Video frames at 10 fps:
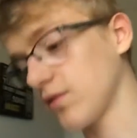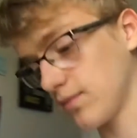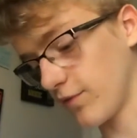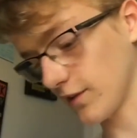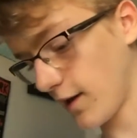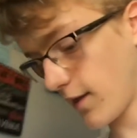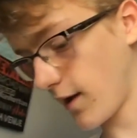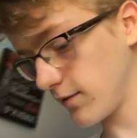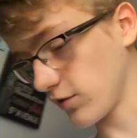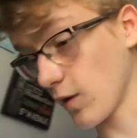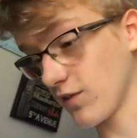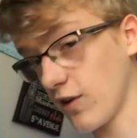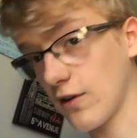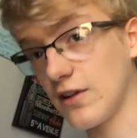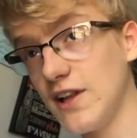or something like that to go to
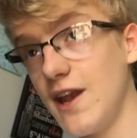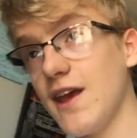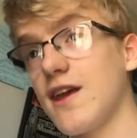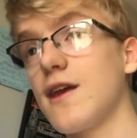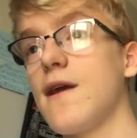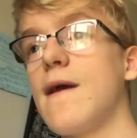a clinic.